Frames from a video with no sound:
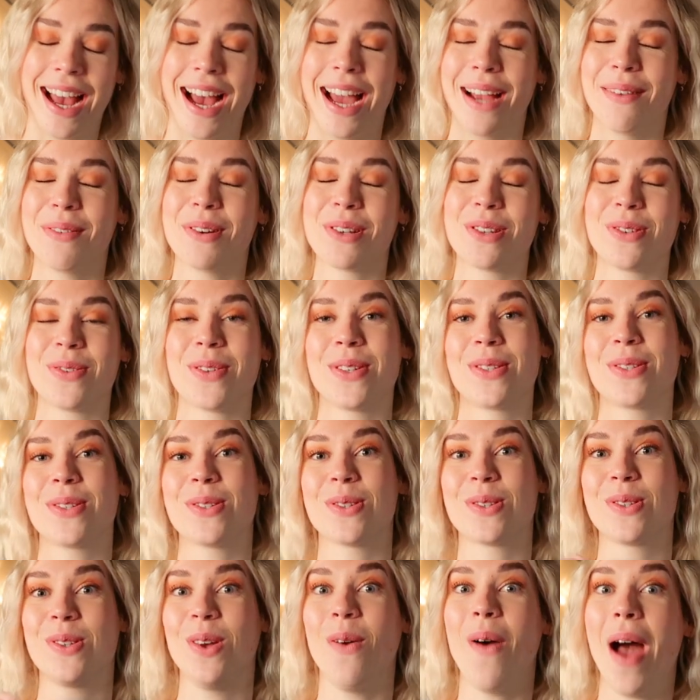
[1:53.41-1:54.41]
I was
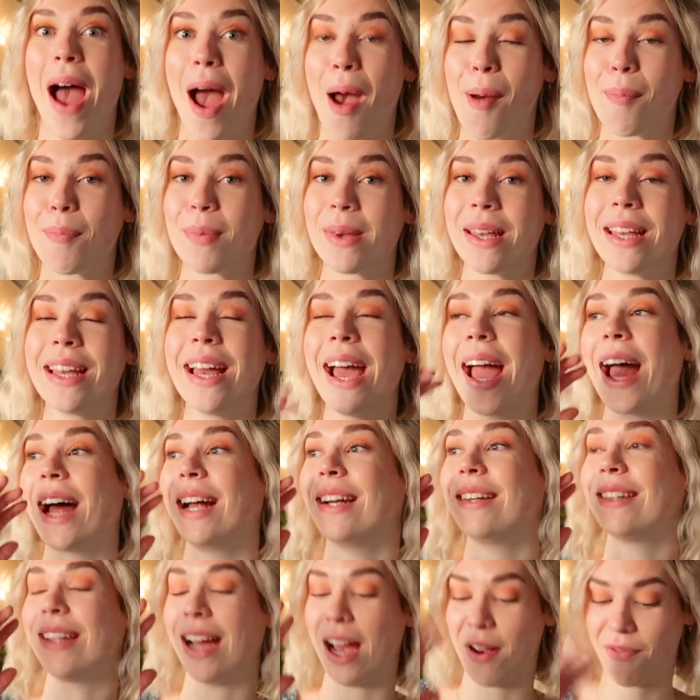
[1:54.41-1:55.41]
just so happy
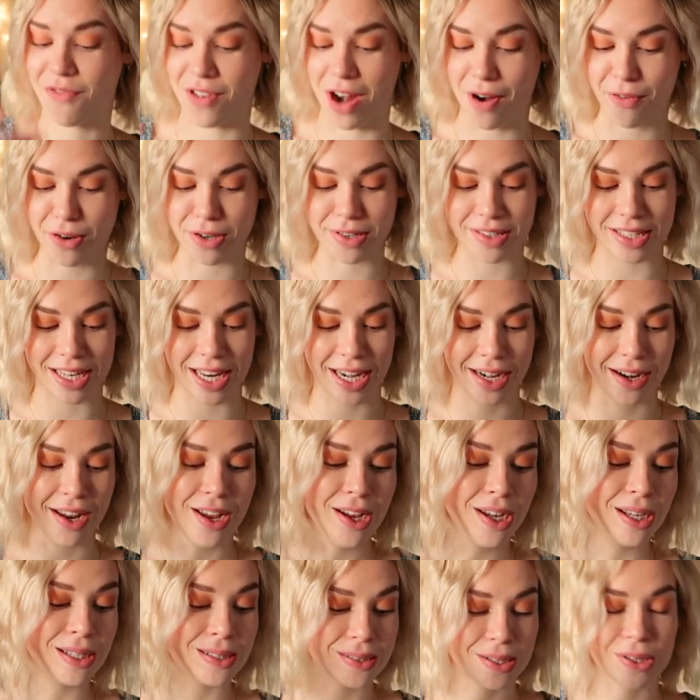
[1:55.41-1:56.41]
and I've I've never seen
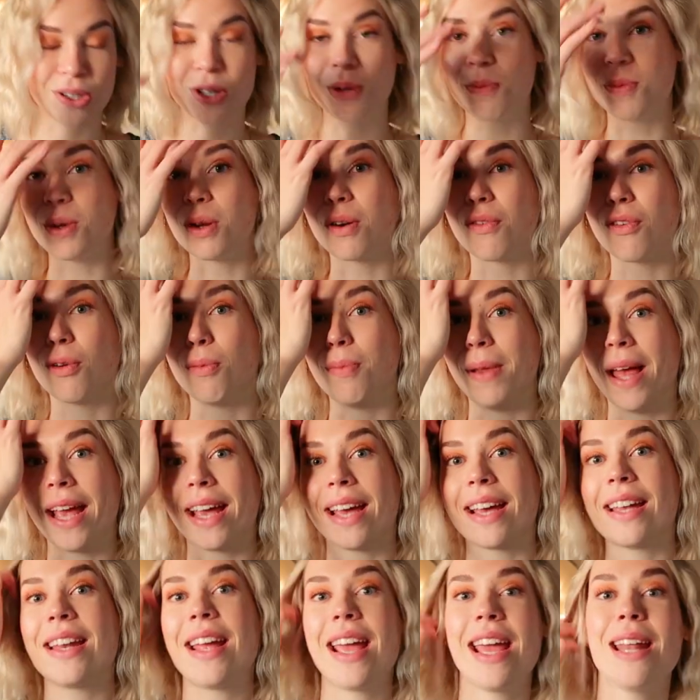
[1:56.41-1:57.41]
such a beautiful
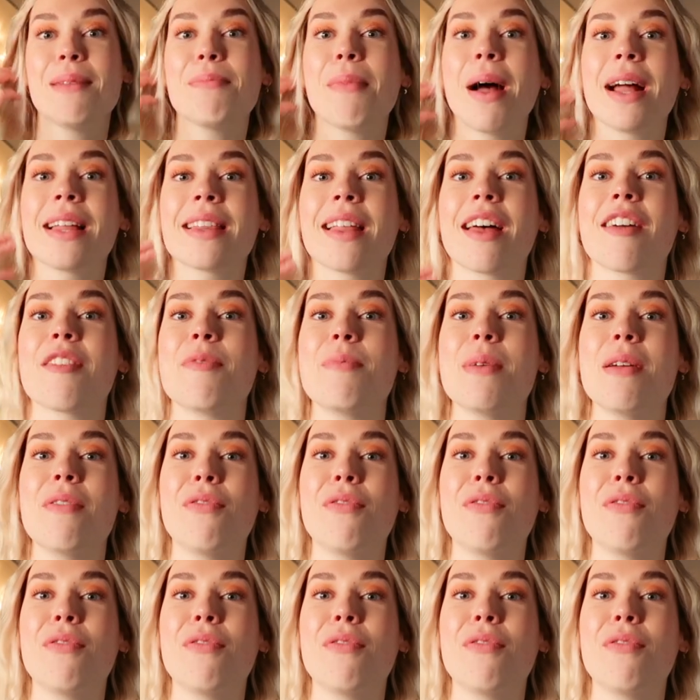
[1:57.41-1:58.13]
blanket in my life